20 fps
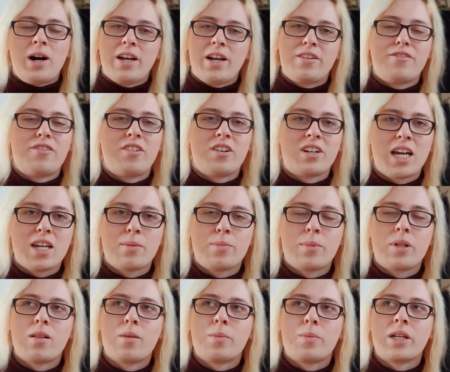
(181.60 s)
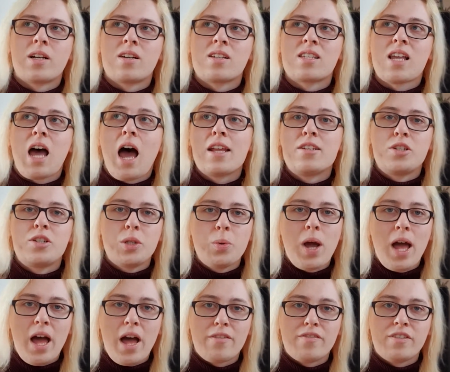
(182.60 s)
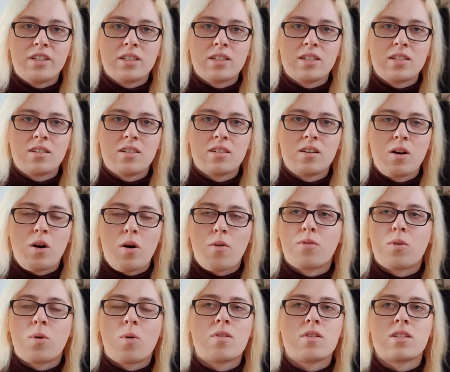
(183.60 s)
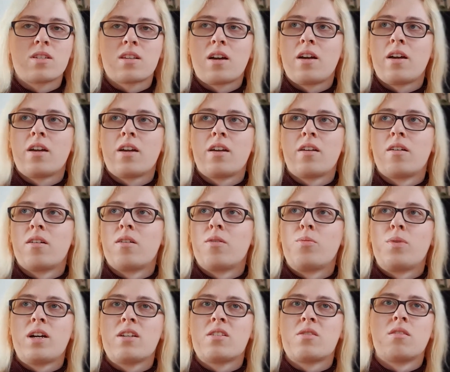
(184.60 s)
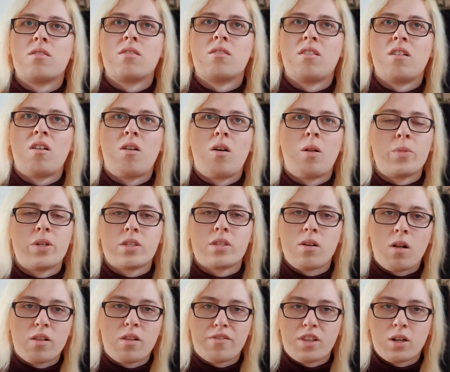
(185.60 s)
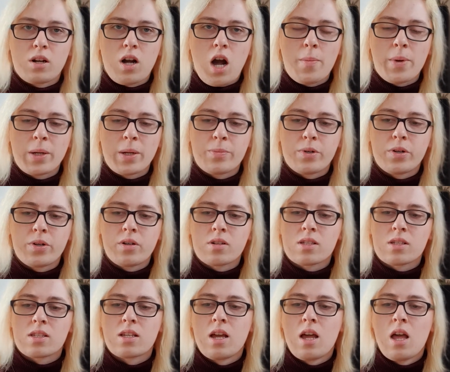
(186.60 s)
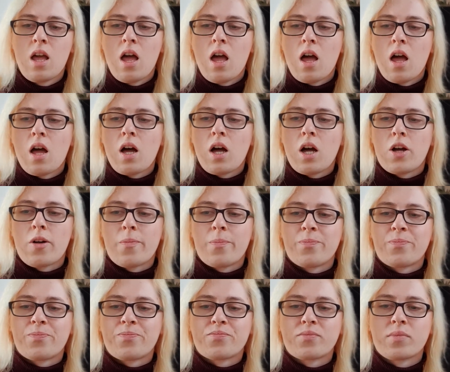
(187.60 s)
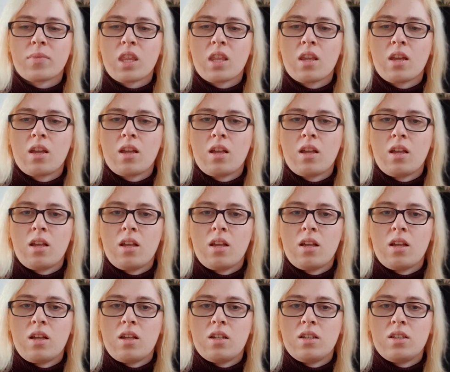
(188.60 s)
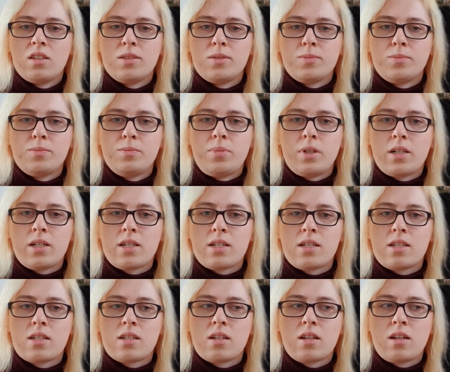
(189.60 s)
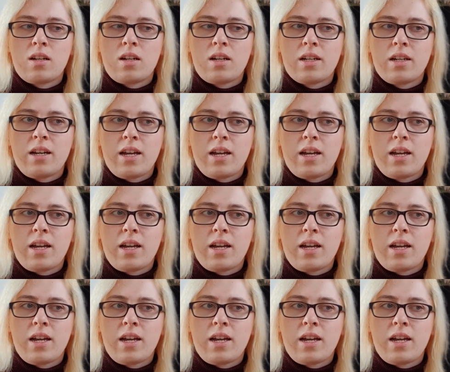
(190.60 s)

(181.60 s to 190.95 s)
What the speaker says: forgettable because I do have it. Of course, I read almost all of the comic books, um, but I